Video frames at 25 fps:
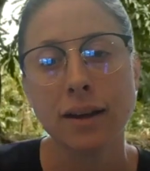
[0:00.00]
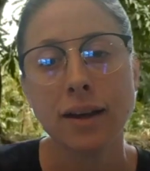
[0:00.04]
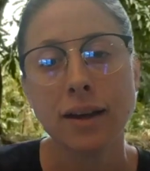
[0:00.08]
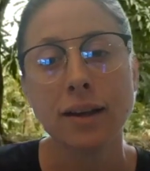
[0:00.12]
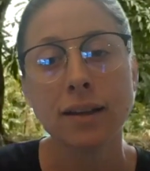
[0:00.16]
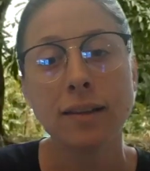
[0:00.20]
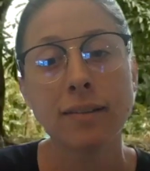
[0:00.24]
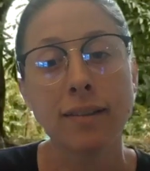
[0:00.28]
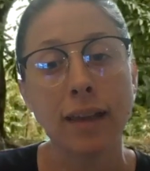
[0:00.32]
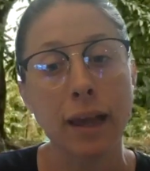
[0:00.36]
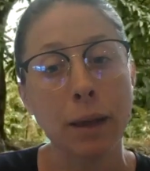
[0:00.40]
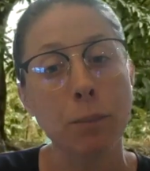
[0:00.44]

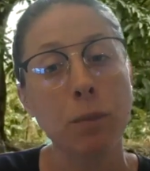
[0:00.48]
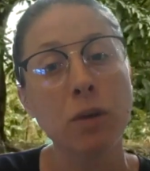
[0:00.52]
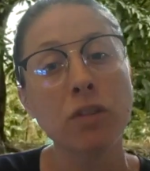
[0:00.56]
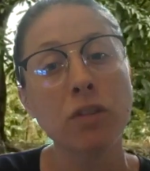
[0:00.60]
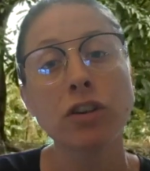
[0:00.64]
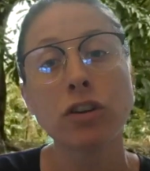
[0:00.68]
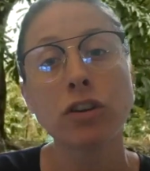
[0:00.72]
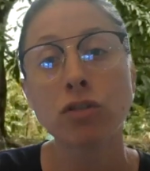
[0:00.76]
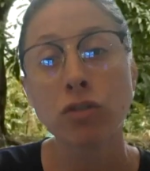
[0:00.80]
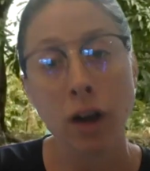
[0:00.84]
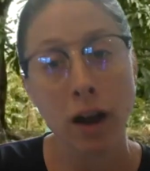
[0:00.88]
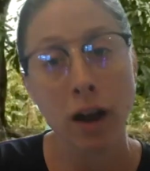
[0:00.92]
Same with the
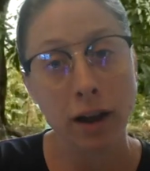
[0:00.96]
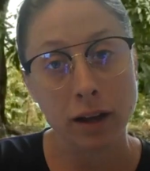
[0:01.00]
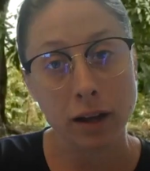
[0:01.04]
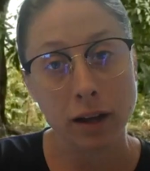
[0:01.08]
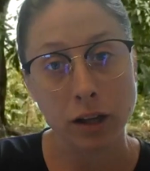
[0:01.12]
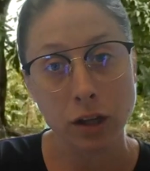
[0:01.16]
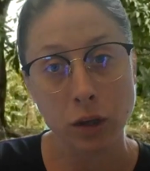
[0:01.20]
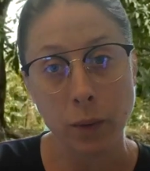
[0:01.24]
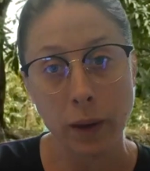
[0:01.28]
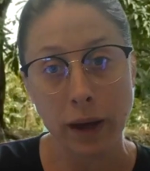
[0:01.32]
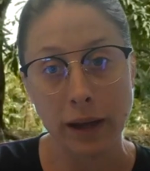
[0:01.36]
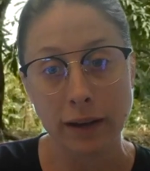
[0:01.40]
trunk.
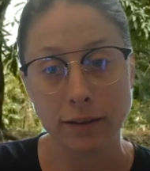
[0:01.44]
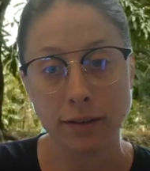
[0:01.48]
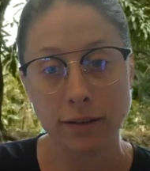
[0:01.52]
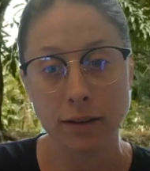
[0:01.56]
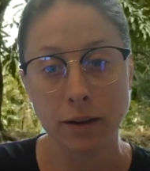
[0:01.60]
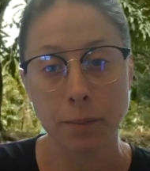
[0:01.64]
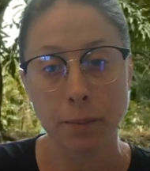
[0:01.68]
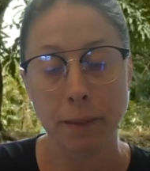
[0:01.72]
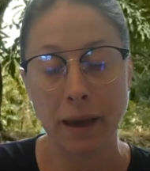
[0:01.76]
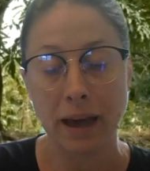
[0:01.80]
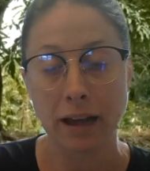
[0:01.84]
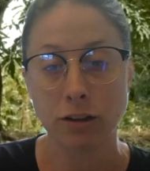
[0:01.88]
You had to
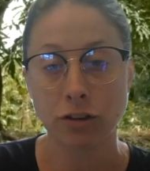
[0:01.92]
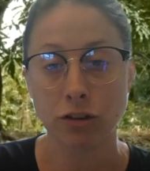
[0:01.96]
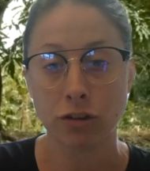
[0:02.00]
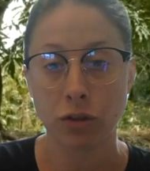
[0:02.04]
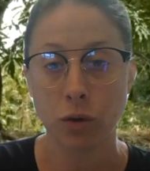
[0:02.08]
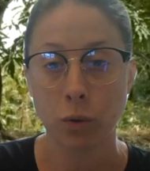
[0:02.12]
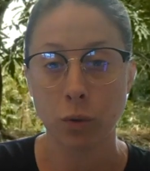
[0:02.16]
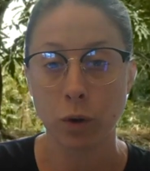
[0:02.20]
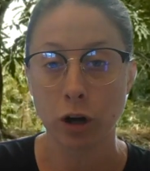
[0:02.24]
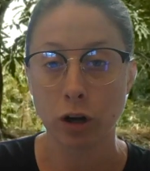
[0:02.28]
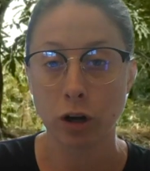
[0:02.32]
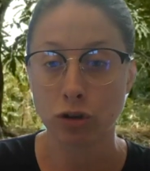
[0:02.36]
match the
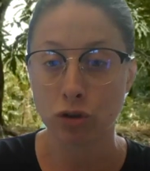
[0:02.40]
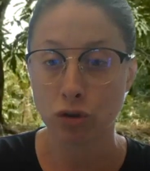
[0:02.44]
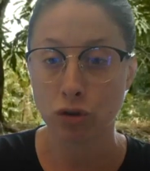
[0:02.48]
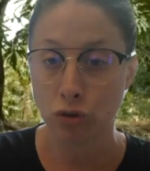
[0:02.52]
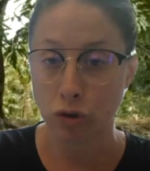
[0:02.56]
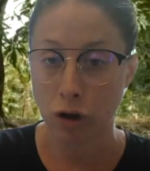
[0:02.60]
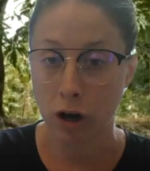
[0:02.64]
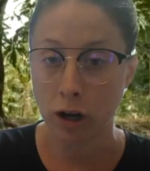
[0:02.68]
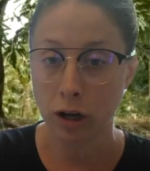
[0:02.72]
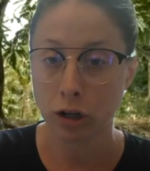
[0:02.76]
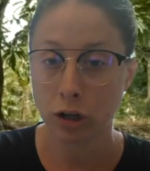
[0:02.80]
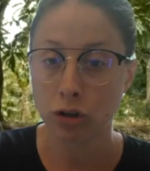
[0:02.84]
word
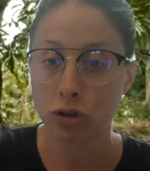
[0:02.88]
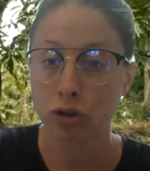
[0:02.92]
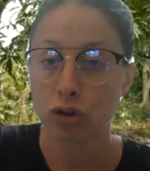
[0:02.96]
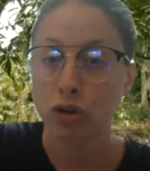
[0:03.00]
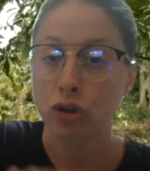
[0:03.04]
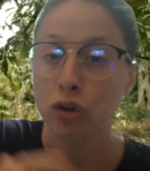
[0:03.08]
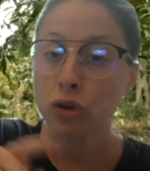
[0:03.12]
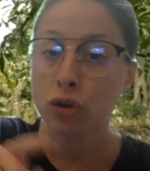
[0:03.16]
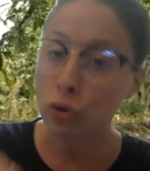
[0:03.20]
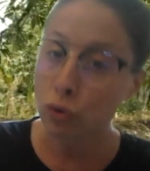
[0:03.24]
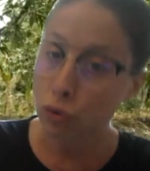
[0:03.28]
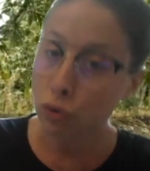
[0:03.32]
trunk
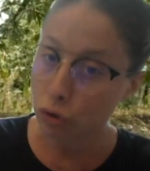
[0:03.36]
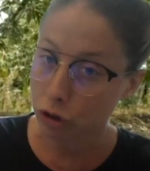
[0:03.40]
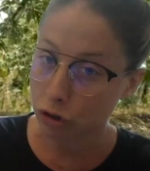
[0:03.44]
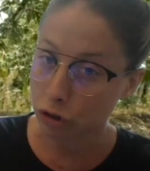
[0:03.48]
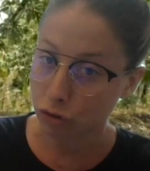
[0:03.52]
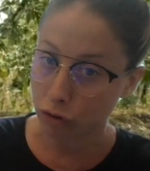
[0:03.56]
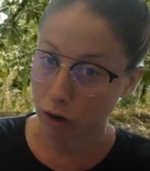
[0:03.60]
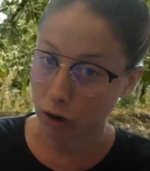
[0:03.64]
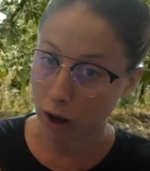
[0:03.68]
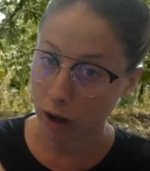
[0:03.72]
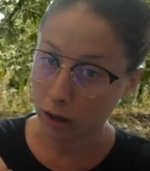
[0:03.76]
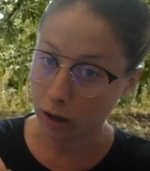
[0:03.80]
to the
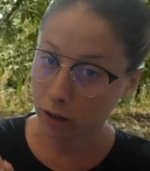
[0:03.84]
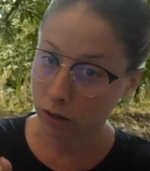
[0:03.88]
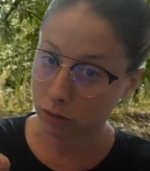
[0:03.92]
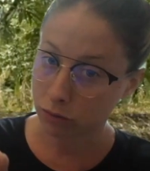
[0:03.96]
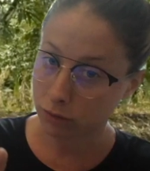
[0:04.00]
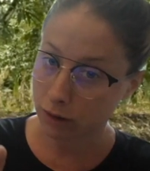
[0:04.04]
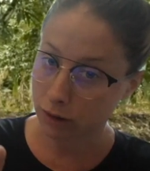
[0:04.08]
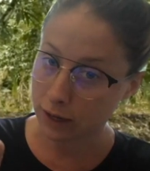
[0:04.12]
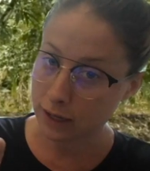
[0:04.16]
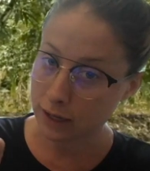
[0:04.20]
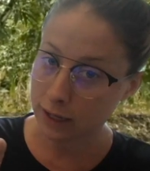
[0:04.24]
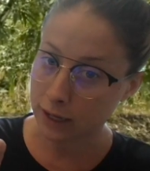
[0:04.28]
trunk
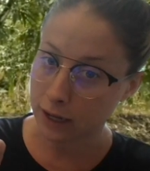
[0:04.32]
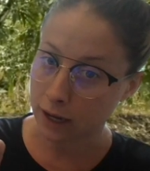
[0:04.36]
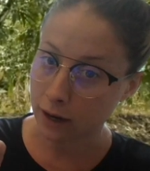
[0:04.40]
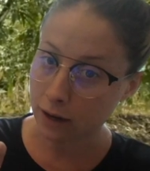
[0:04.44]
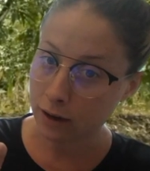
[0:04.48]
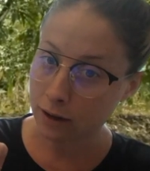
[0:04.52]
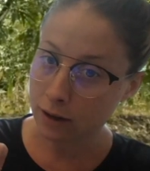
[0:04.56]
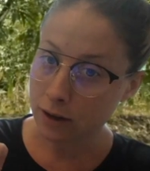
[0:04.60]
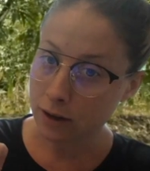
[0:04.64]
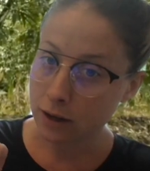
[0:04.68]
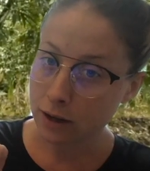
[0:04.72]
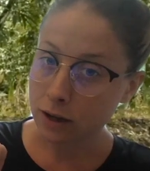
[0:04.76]
right here,
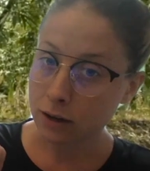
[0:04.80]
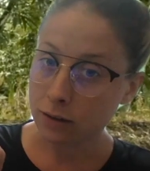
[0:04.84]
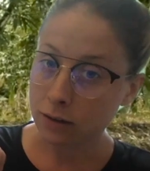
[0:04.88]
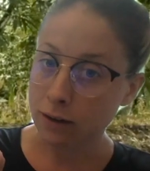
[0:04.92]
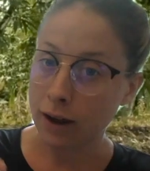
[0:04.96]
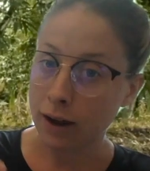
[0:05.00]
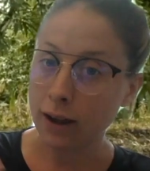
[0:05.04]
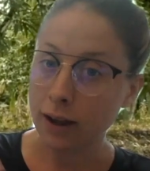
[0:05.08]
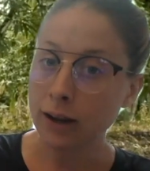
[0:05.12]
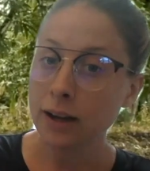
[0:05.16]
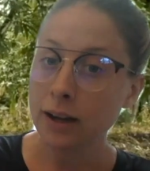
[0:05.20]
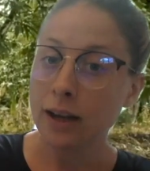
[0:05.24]

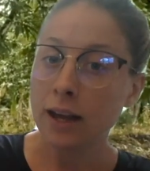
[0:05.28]
right?